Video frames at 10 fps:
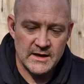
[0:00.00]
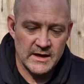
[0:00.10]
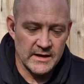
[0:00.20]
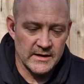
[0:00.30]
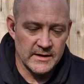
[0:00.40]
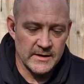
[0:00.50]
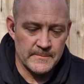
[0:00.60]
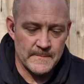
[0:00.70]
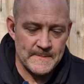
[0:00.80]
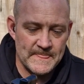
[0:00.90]

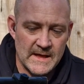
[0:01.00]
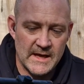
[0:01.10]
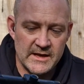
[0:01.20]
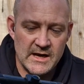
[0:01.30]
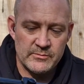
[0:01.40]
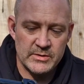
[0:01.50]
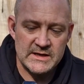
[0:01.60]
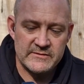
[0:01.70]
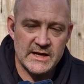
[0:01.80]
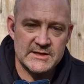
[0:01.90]
and I
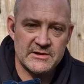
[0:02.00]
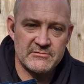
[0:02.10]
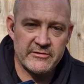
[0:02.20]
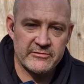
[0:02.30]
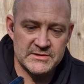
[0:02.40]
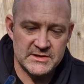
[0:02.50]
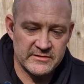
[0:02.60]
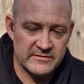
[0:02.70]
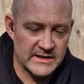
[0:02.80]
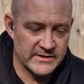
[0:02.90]
believe that's in reference to the
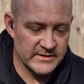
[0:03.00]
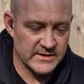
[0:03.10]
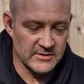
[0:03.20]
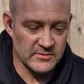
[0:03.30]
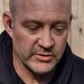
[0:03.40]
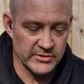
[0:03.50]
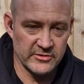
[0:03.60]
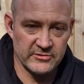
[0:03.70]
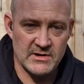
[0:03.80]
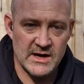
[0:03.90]
fact that you can put it
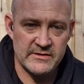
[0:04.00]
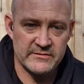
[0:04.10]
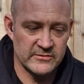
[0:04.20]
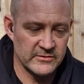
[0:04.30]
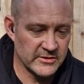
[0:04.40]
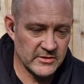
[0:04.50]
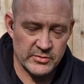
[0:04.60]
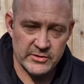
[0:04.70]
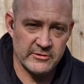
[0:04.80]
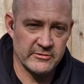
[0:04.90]
on a rifle, you can
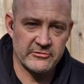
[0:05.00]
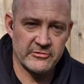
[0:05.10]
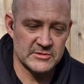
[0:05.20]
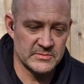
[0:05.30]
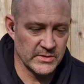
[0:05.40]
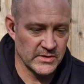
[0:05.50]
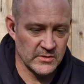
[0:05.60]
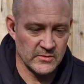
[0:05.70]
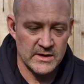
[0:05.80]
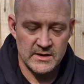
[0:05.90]
put it on a
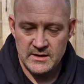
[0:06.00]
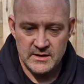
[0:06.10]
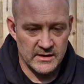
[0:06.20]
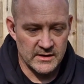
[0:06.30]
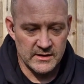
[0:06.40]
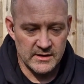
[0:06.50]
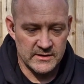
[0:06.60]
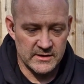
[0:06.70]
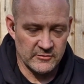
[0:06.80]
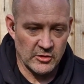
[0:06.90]
crossbow,
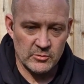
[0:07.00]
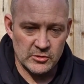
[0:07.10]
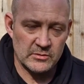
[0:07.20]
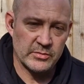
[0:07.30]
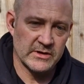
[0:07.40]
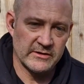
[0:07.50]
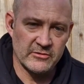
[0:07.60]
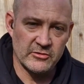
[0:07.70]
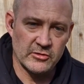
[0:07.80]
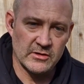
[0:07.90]
you've got multiple
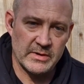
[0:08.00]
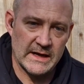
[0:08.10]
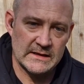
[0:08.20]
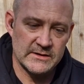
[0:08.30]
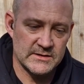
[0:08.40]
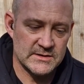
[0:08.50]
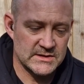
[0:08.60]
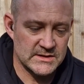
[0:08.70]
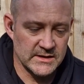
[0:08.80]
different colour palettes,